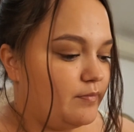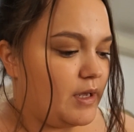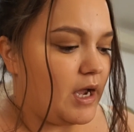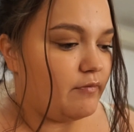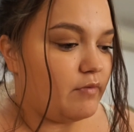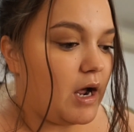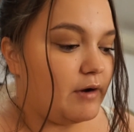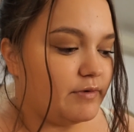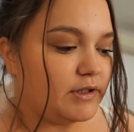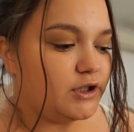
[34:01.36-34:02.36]
Yeah I,
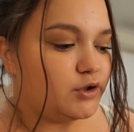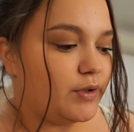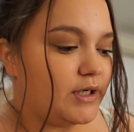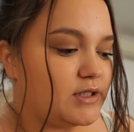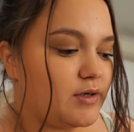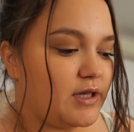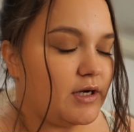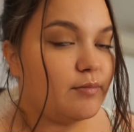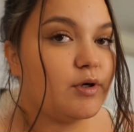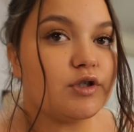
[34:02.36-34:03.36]
I really enjoyed it so I
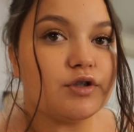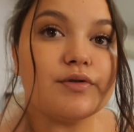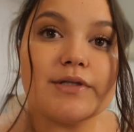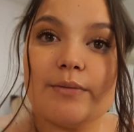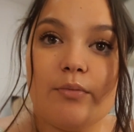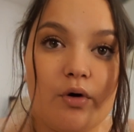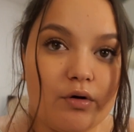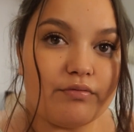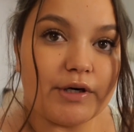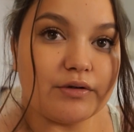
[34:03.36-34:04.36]
think I'm going to do some
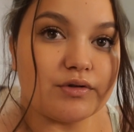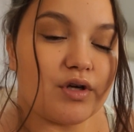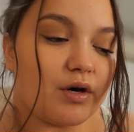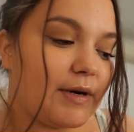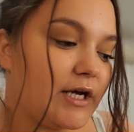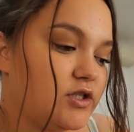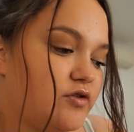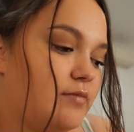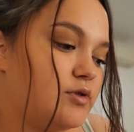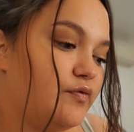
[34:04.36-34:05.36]
more reels on my
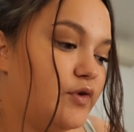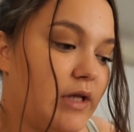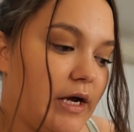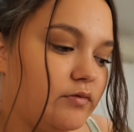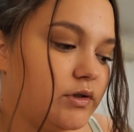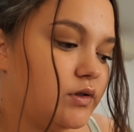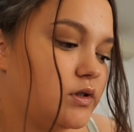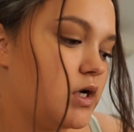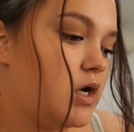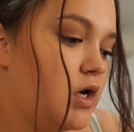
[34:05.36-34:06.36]
Instagram so if you like
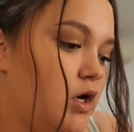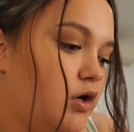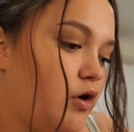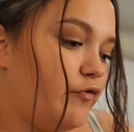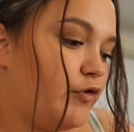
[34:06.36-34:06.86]
reels go